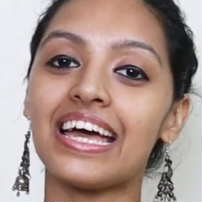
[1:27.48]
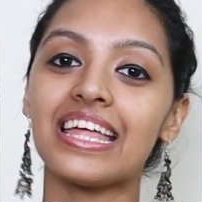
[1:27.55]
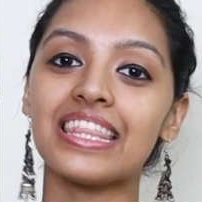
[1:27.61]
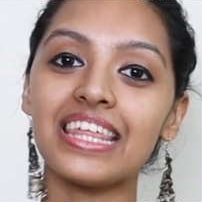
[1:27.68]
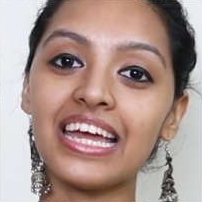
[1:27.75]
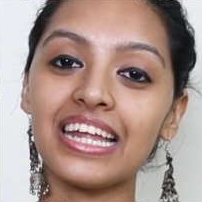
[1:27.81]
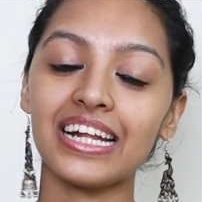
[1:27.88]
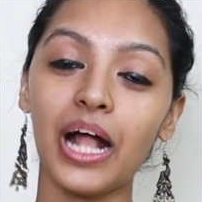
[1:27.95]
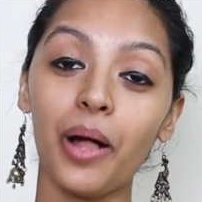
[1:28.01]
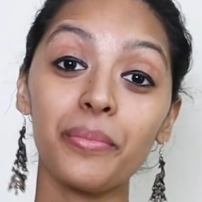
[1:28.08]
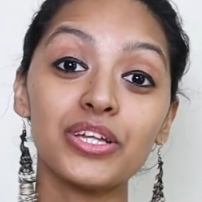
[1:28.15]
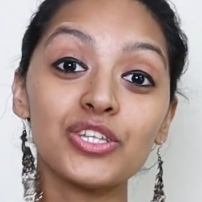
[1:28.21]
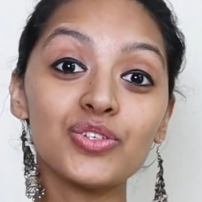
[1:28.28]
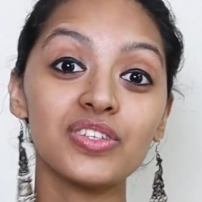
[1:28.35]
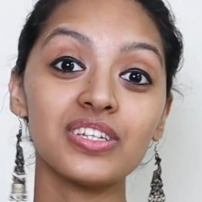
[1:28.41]
Then
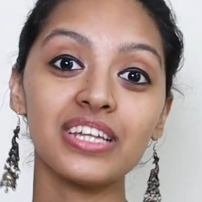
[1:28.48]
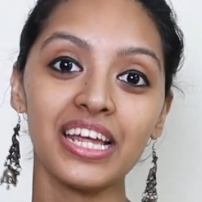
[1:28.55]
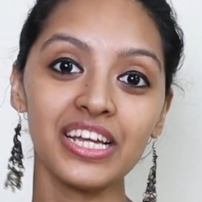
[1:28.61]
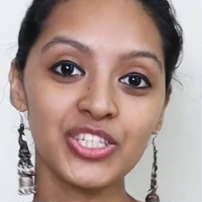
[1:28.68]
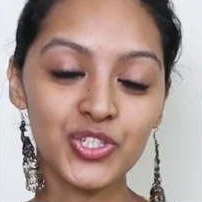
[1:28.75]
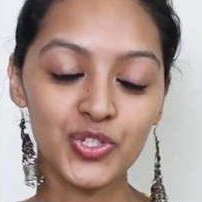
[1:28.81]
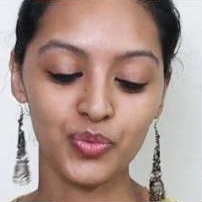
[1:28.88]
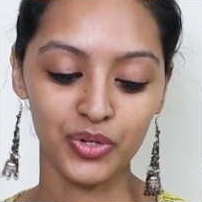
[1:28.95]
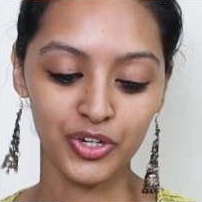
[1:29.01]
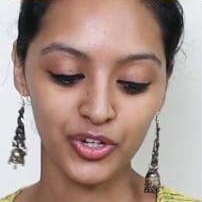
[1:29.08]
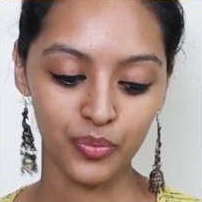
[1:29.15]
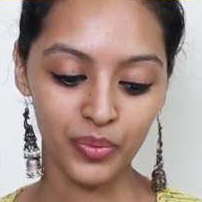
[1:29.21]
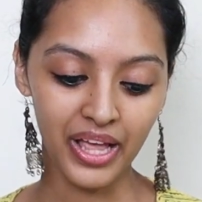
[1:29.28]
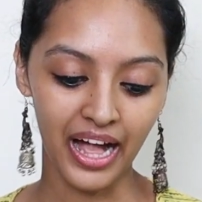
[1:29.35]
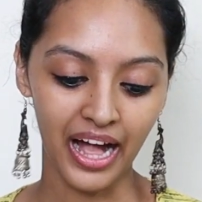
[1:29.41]
coming to the next
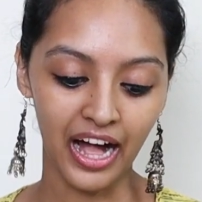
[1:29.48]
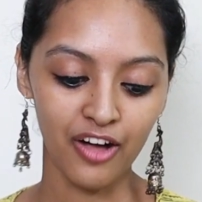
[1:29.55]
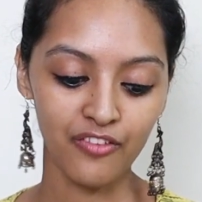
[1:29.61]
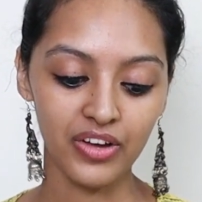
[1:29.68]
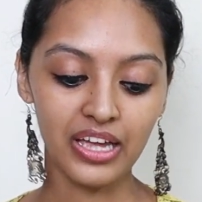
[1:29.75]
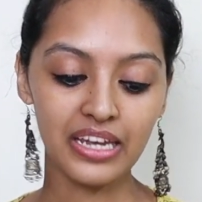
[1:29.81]
word, we have